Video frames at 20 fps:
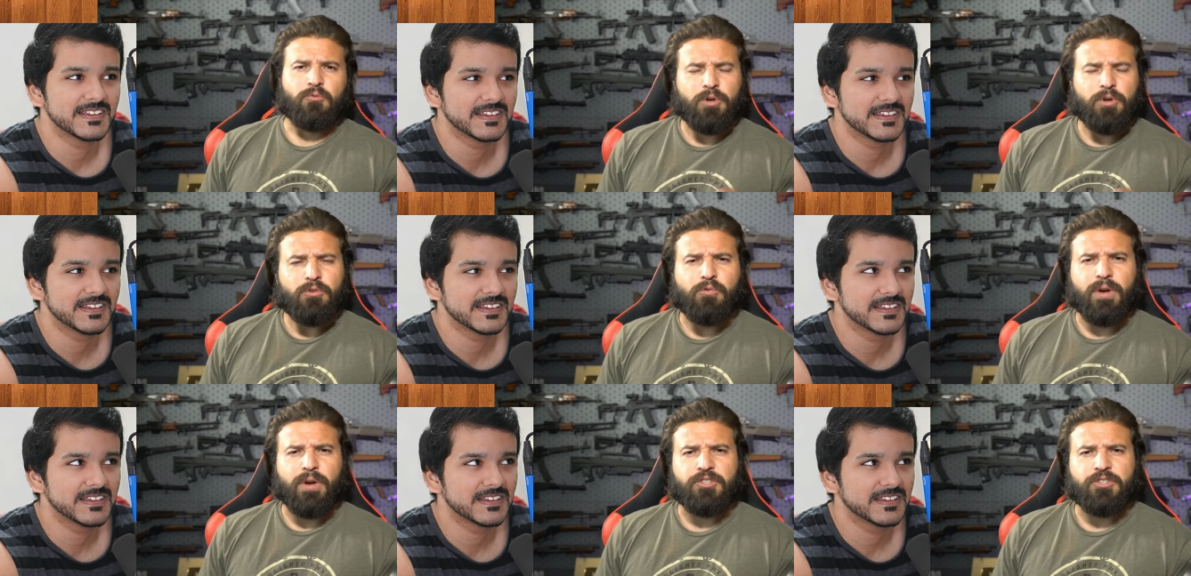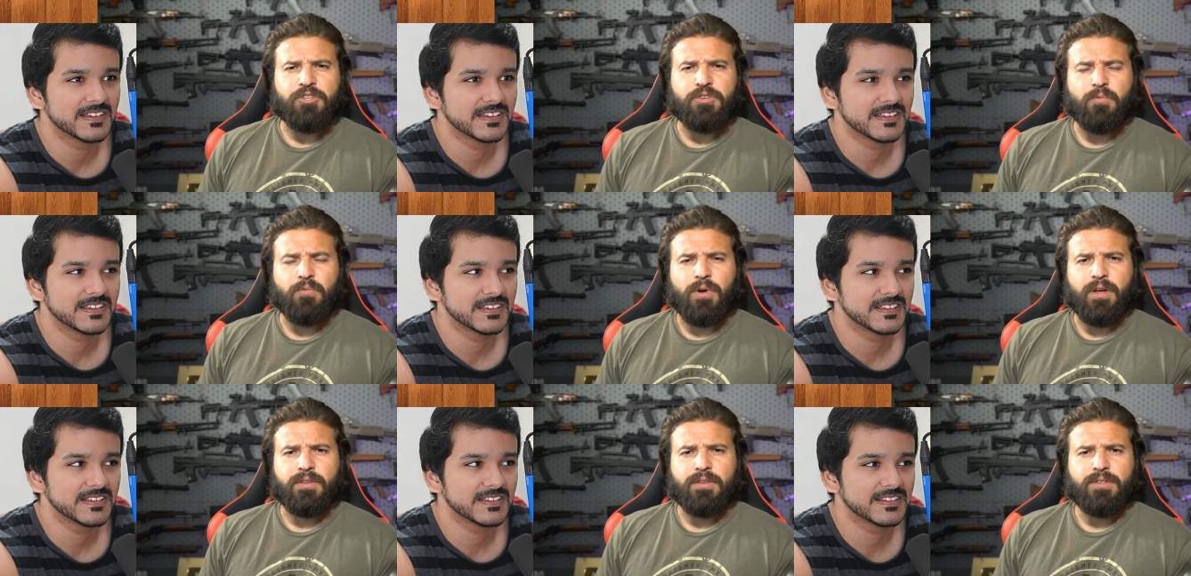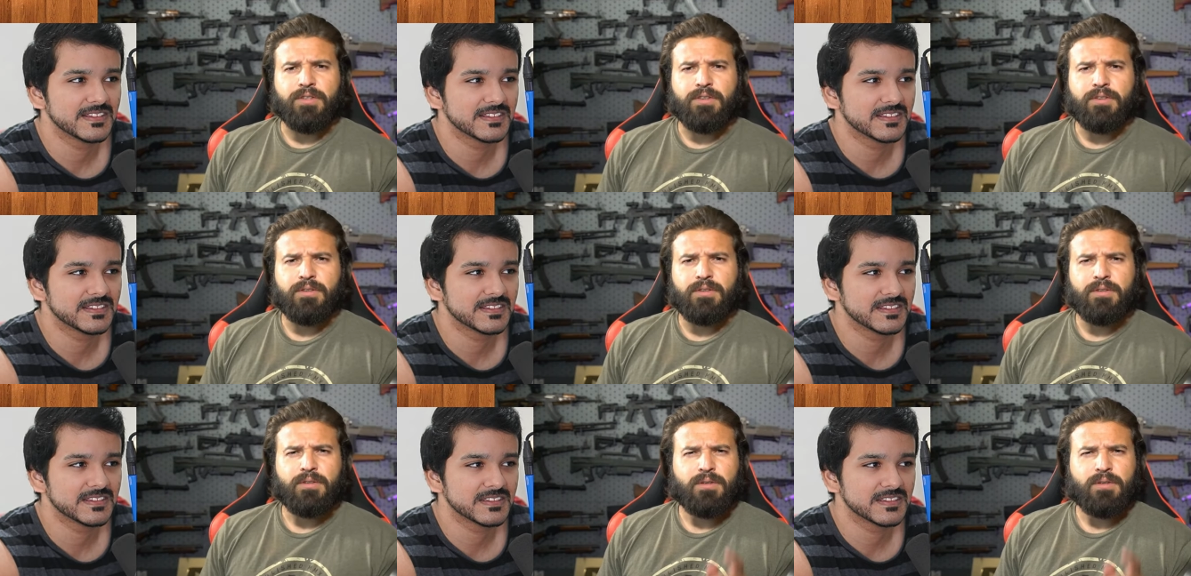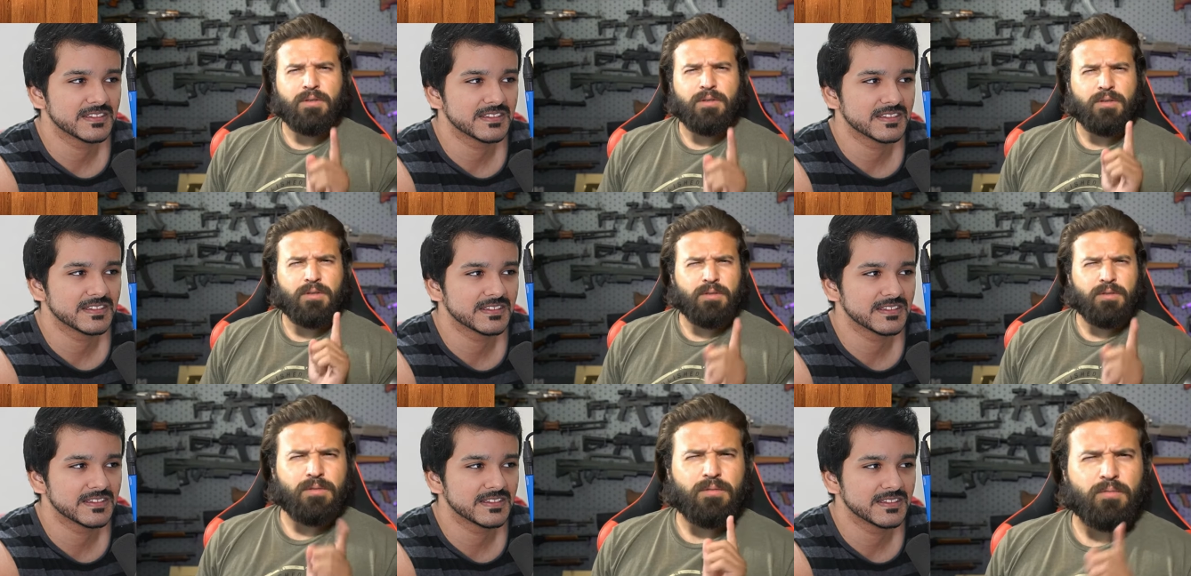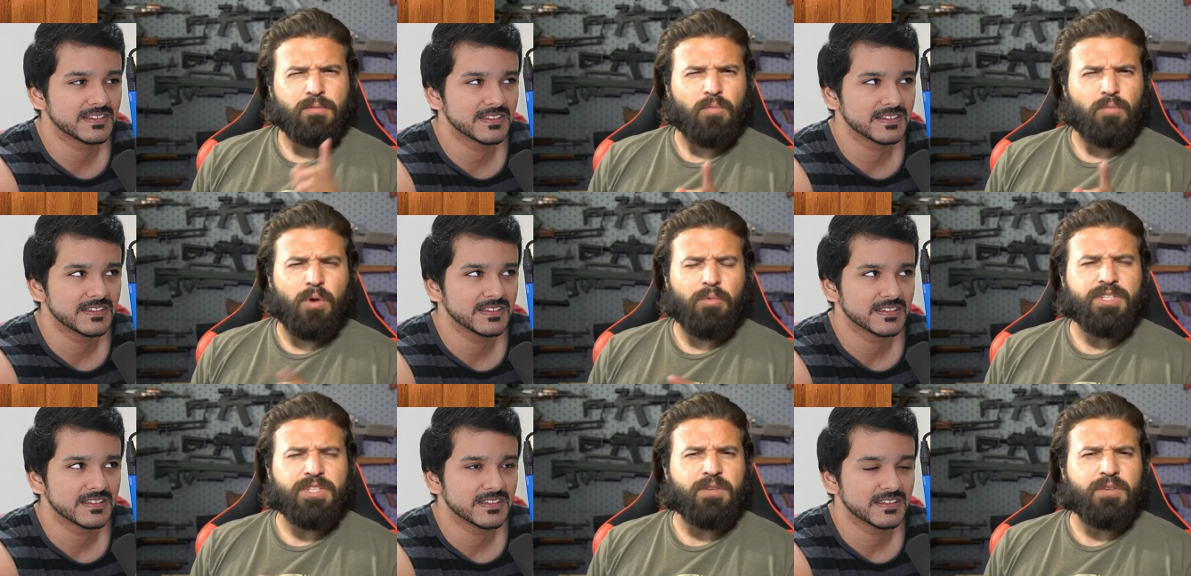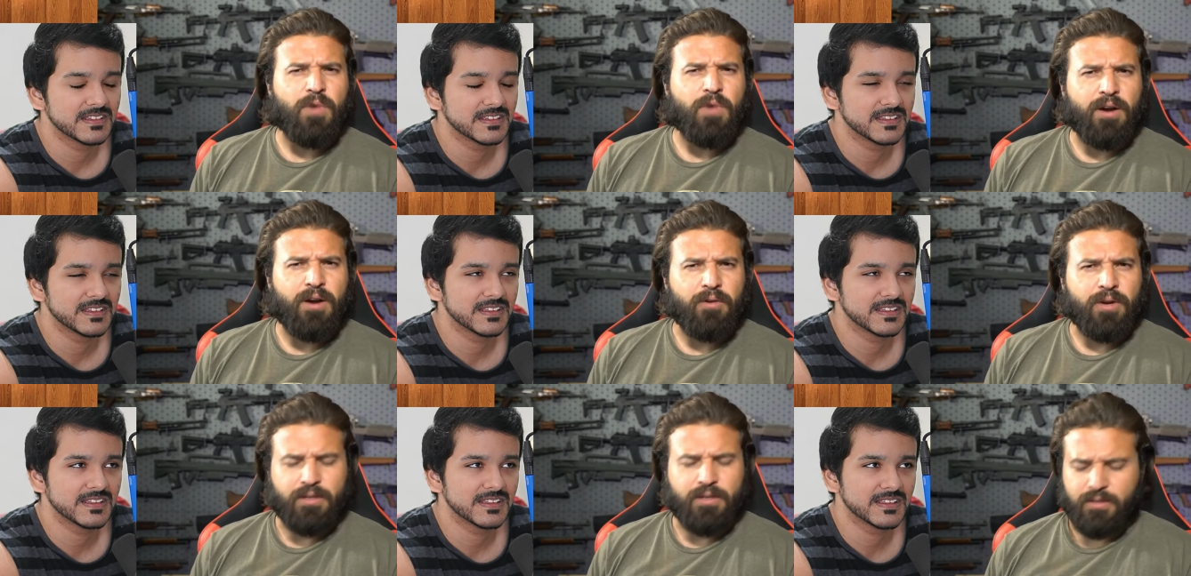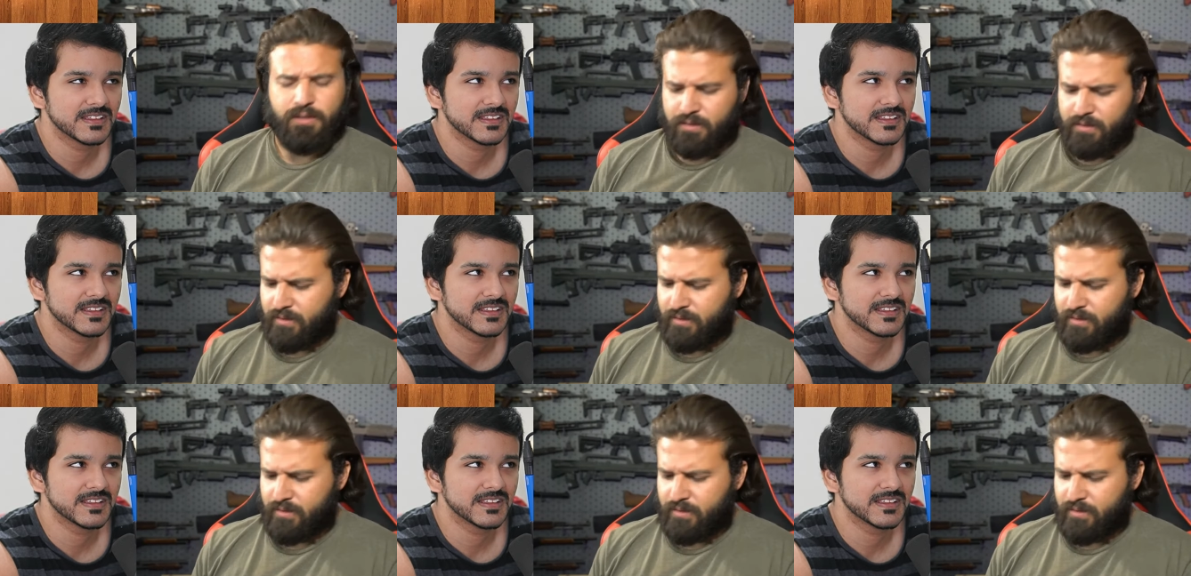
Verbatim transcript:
Speaker 1: The real question was, what was he wearing?